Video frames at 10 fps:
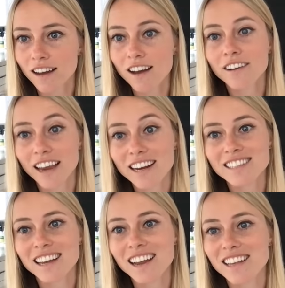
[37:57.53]
Oh, Katie
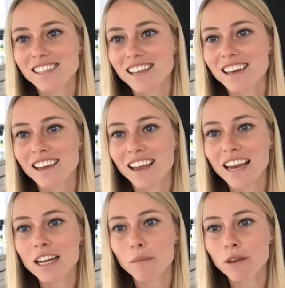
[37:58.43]
said yes. The
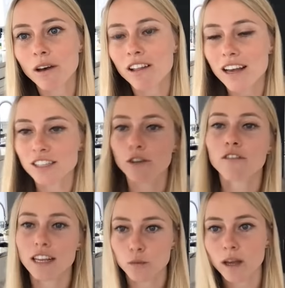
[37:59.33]
AWLS, so Advanced